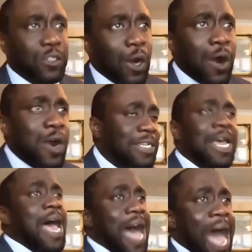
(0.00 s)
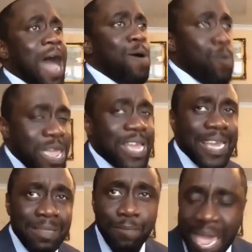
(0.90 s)
Jordan, how we
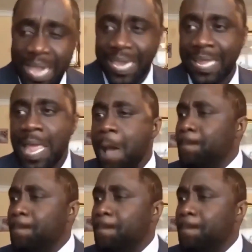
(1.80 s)
can make it?"